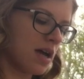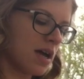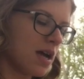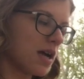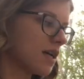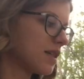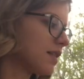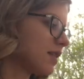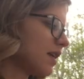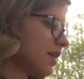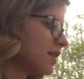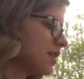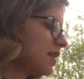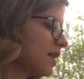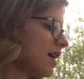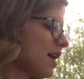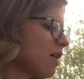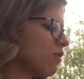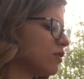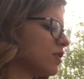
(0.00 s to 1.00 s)
because let's
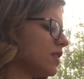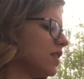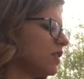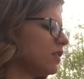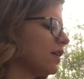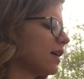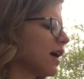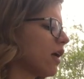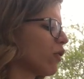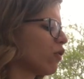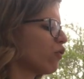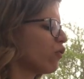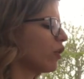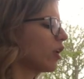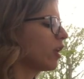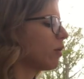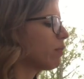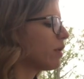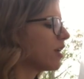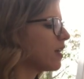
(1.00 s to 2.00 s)
say I was dealing out a
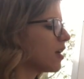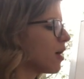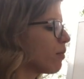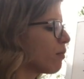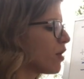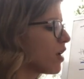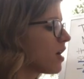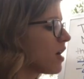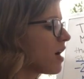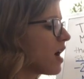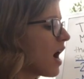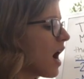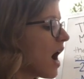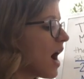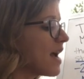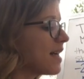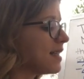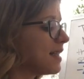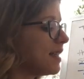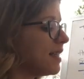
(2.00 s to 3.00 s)
really big number,
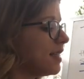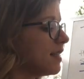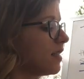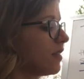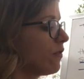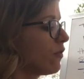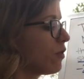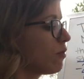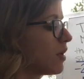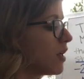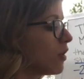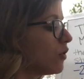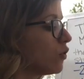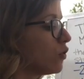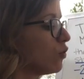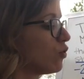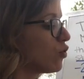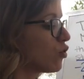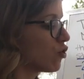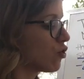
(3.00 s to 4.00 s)
it's easy for me to
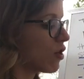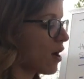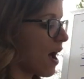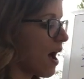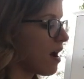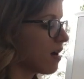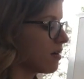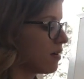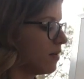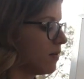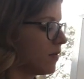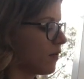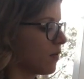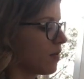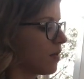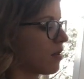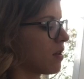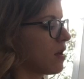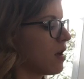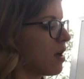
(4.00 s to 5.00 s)
lose track
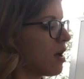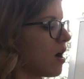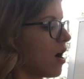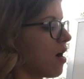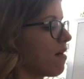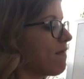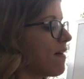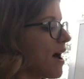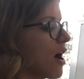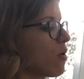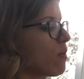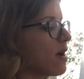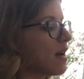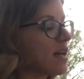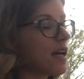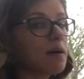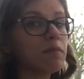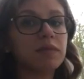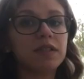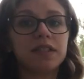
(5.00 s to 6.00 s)
of how
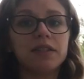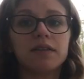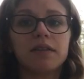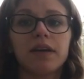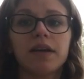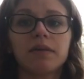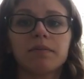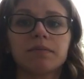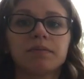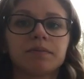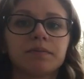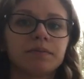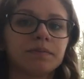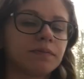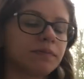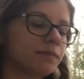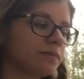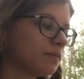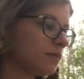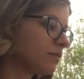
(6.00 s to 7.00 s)
many I'm dealing.
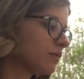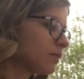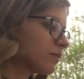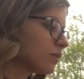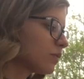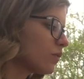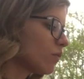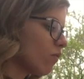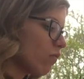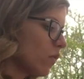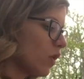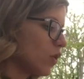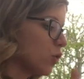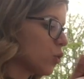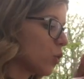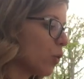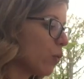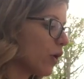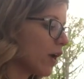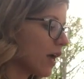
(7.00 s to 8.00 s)

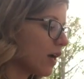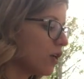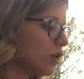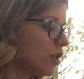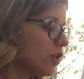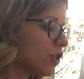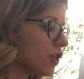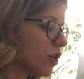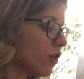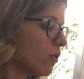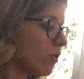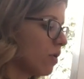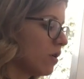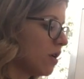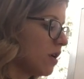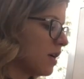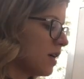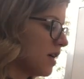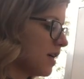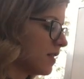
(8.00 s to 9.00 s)
So what I could do
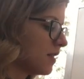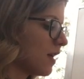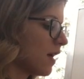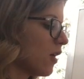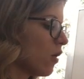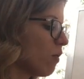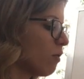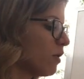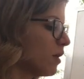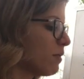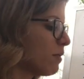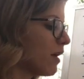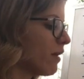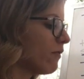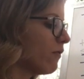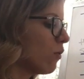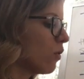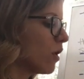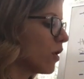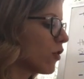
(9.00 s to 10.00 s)
is I know I'm going to make
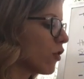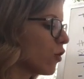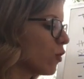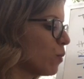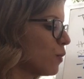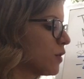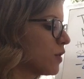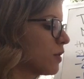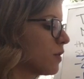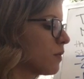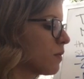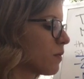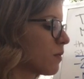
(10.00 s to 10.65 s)
4 groups.